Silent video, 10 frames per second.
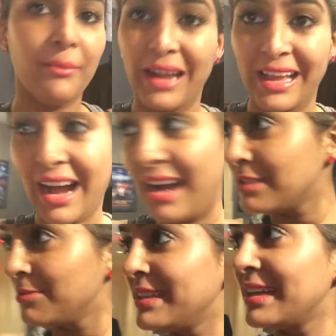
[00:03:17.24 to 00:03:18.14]
but I
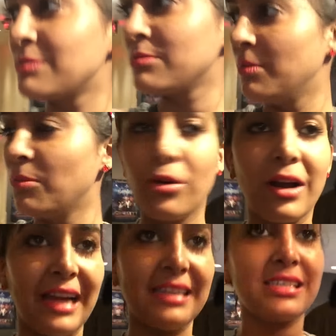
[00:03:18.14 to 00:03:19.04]
can't. Wait, there's more
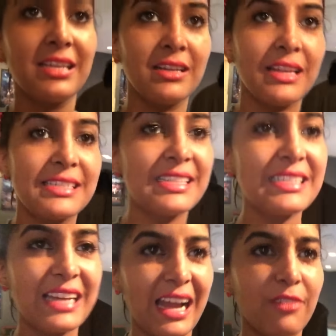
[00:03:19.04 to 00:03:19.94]
guys. There's this
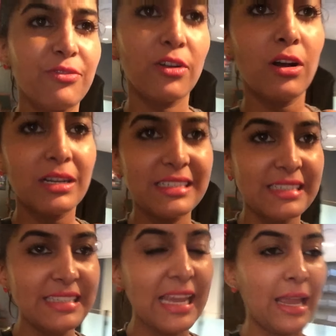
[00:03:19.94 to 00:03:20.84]
guy, I forgot his
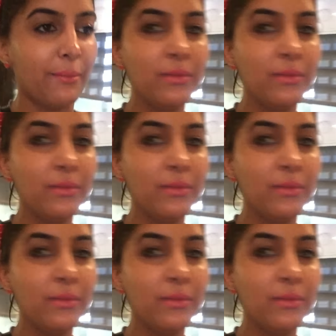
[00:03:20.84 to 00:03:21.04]
name,